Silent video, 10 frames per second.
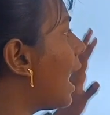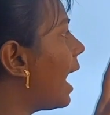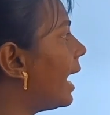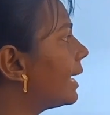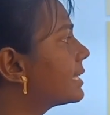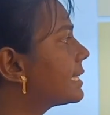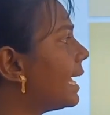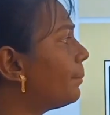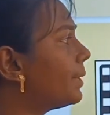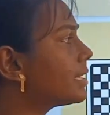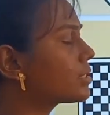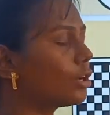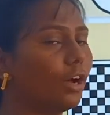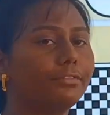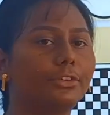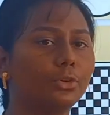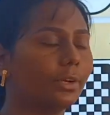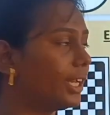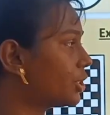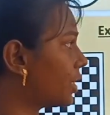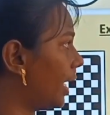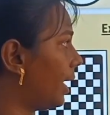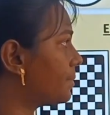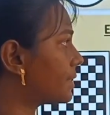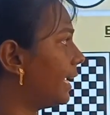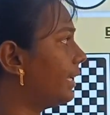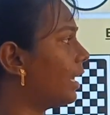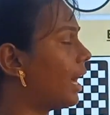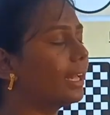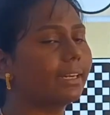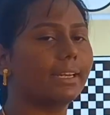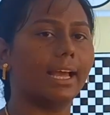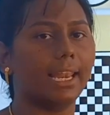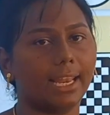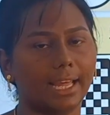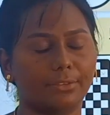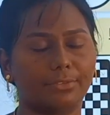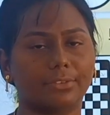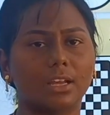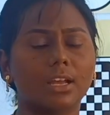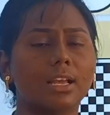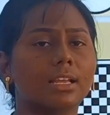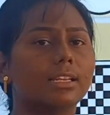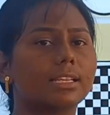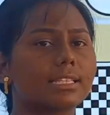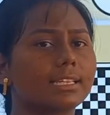examples of 2D shapes in our real life. Listen